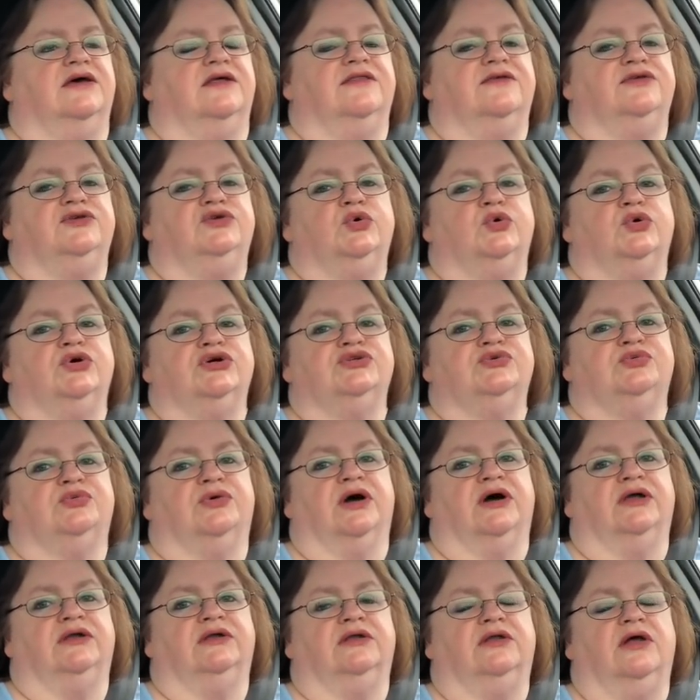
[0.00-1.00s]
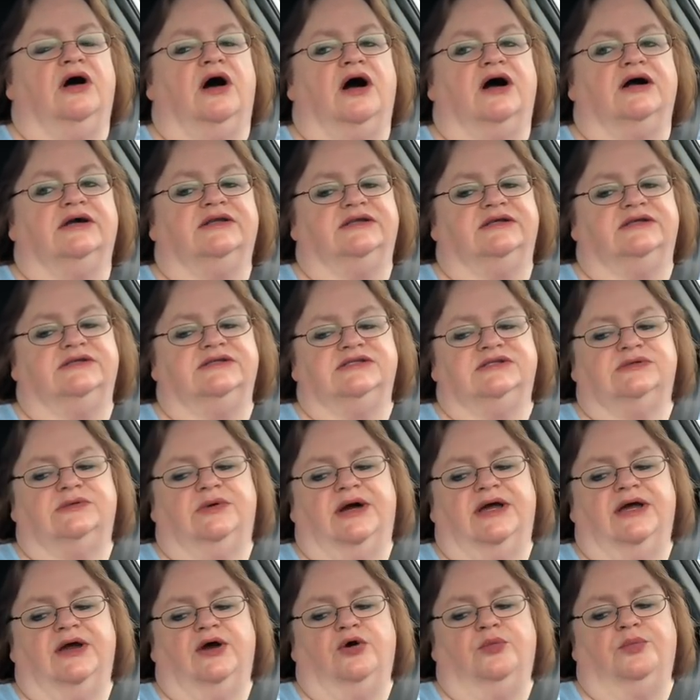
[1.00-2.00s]
The doors were unlocked, and so
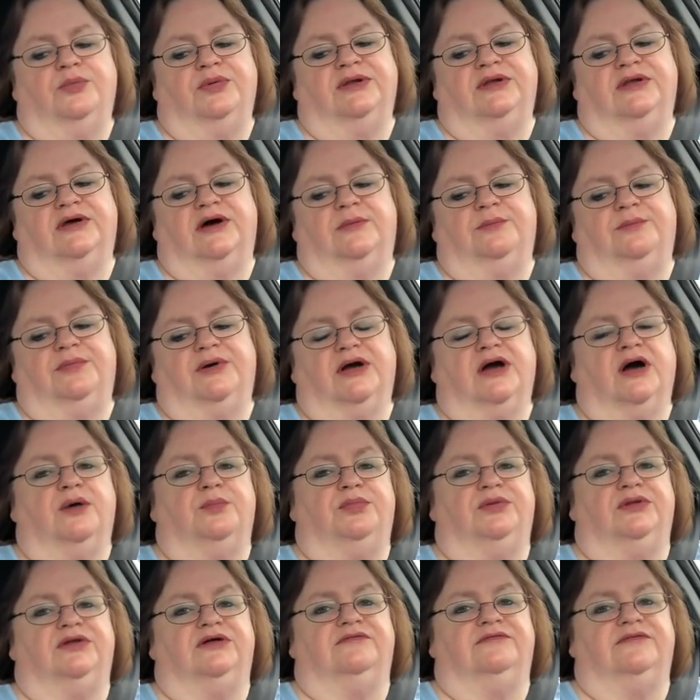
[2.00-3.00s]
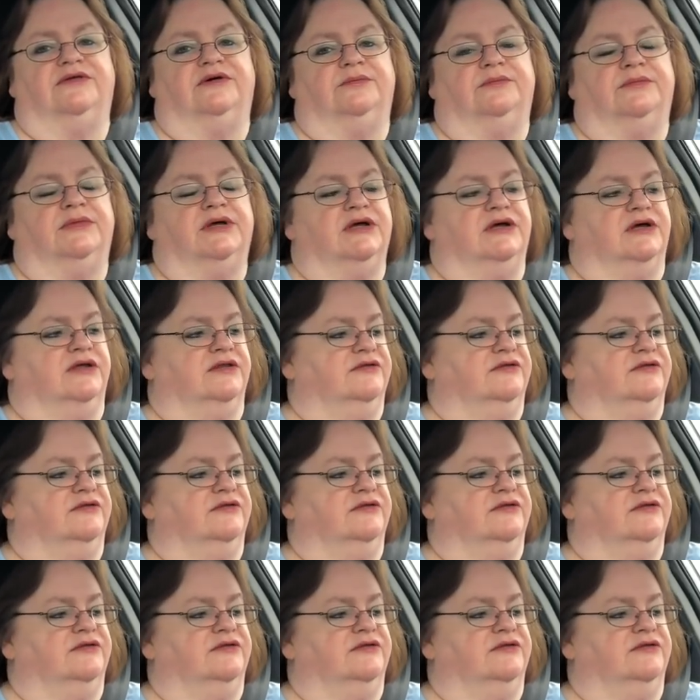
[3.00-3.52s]
I opened up a couple of them,